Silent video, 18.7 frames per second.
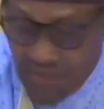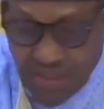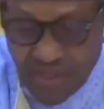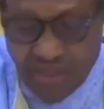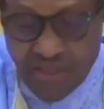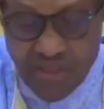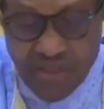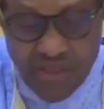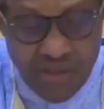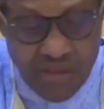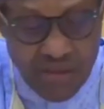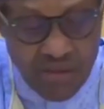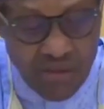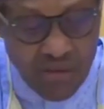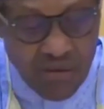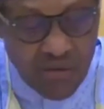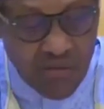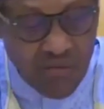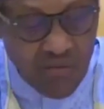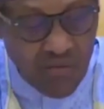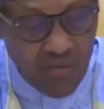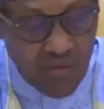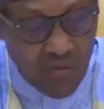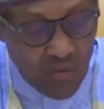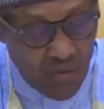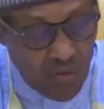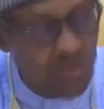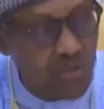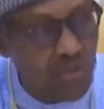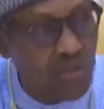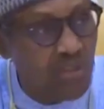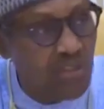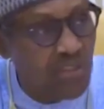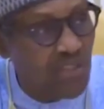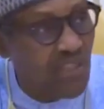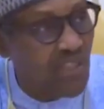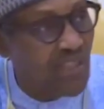I'm getting
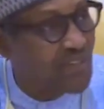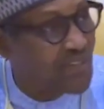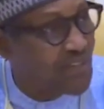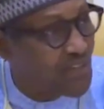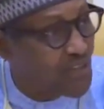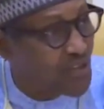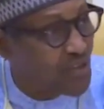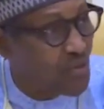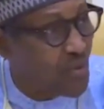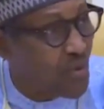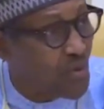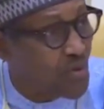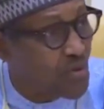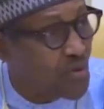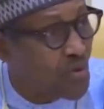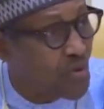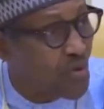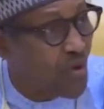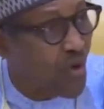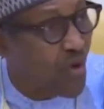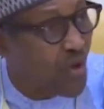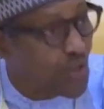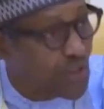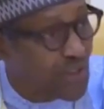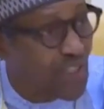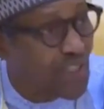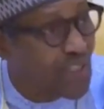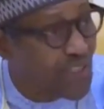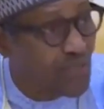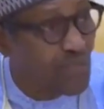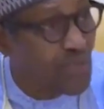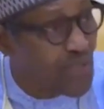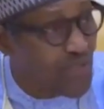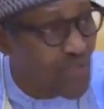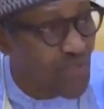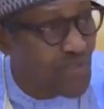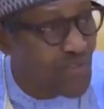good intelligence report on
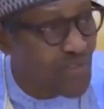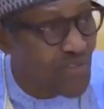daily